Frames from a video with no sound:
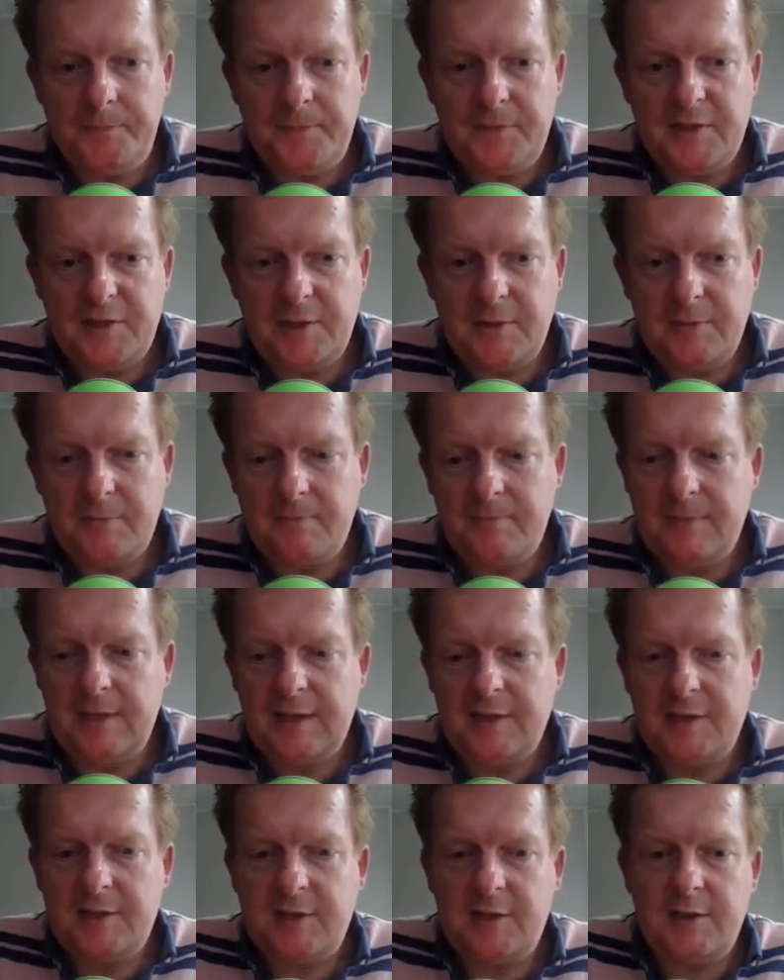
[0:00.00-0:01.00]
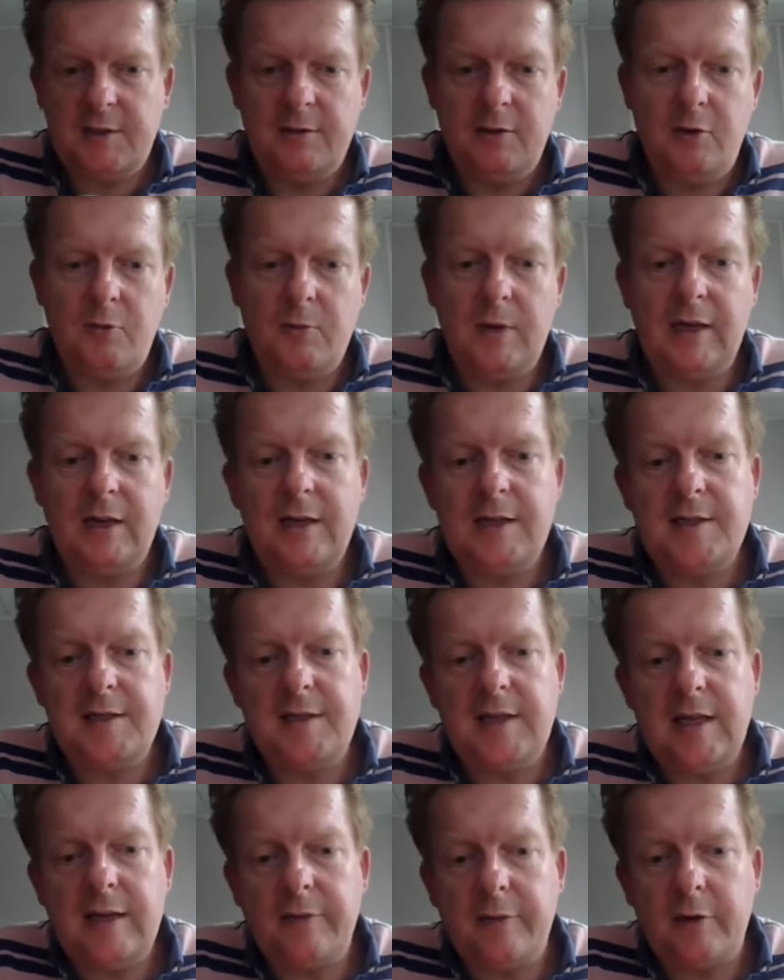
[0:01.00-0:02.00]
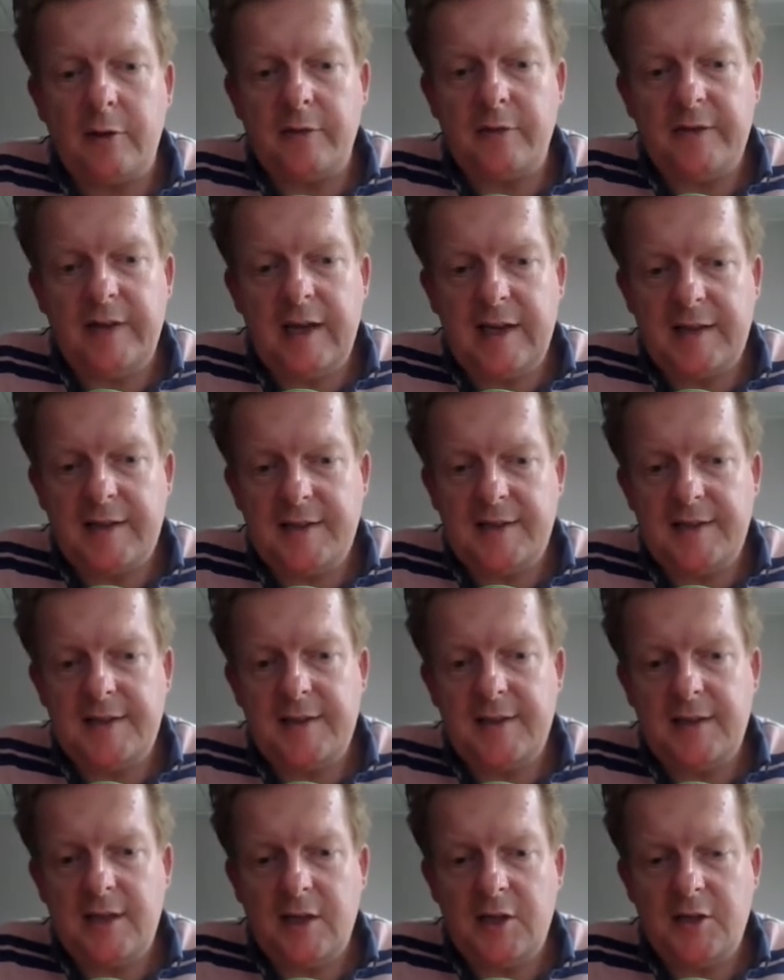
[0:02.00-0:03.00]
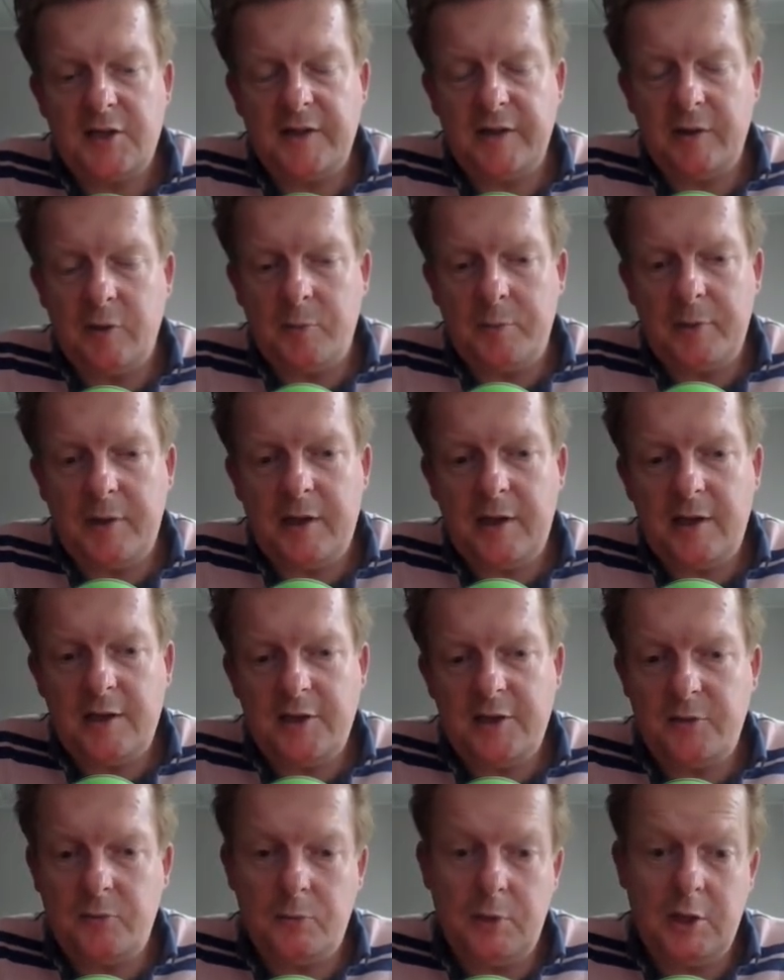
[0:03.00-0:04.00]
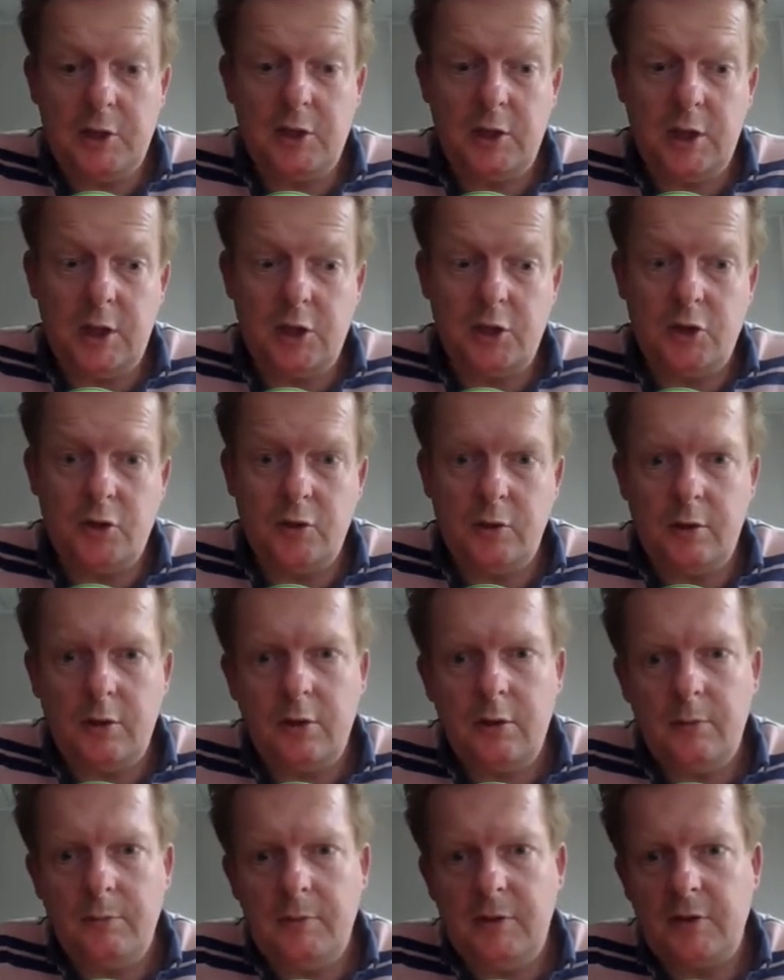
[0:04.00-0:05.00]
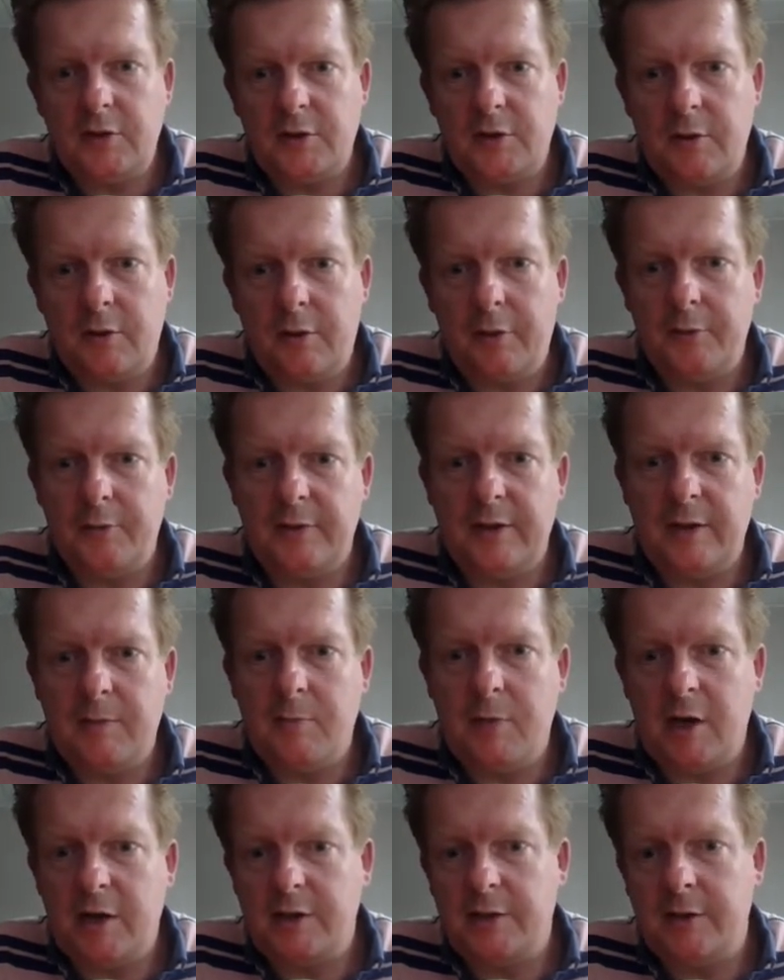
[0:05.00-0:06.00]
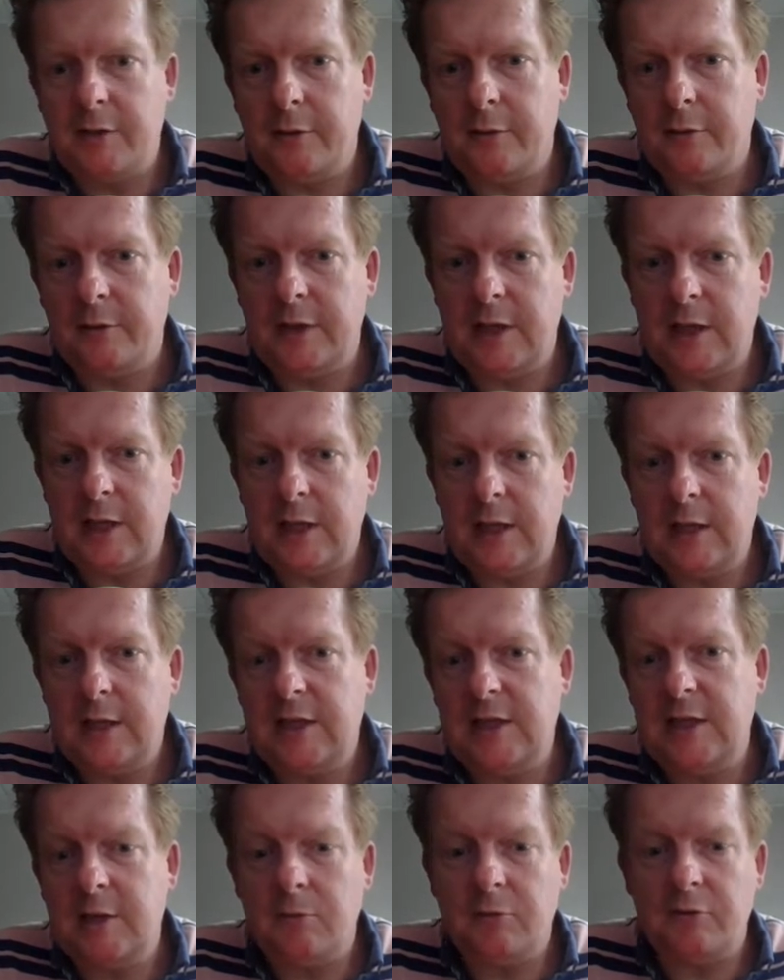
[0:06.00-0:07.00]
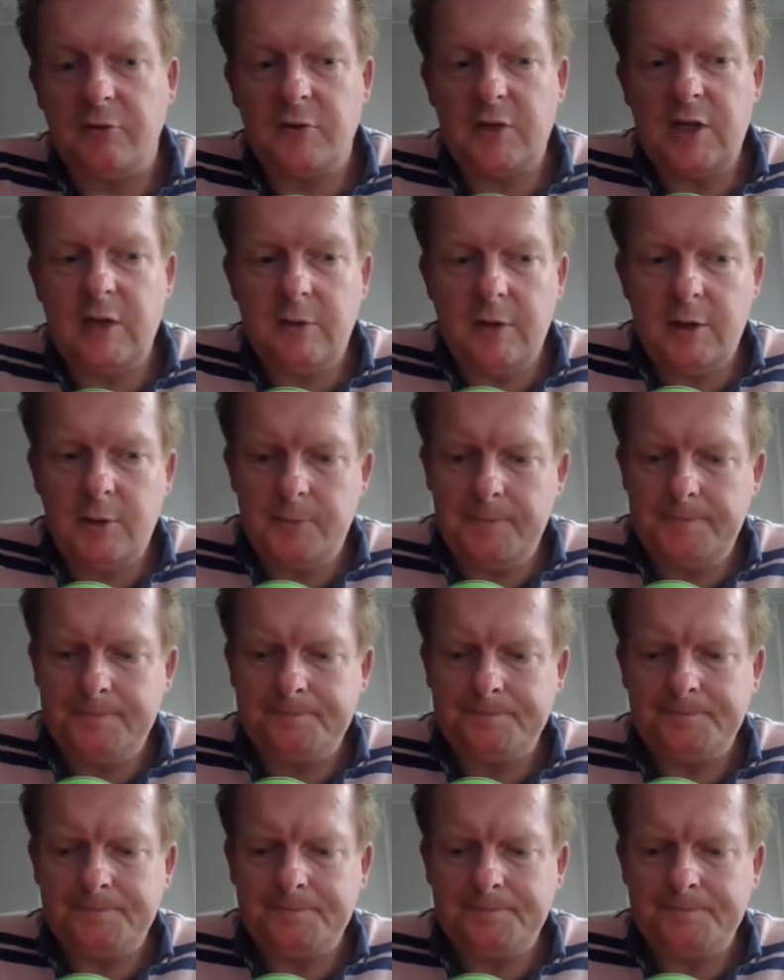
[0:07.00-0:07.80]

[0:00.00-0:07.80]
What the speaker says: So let's quickly see if our tests still pass, which they should, because 30 minus 30 is equal to 0.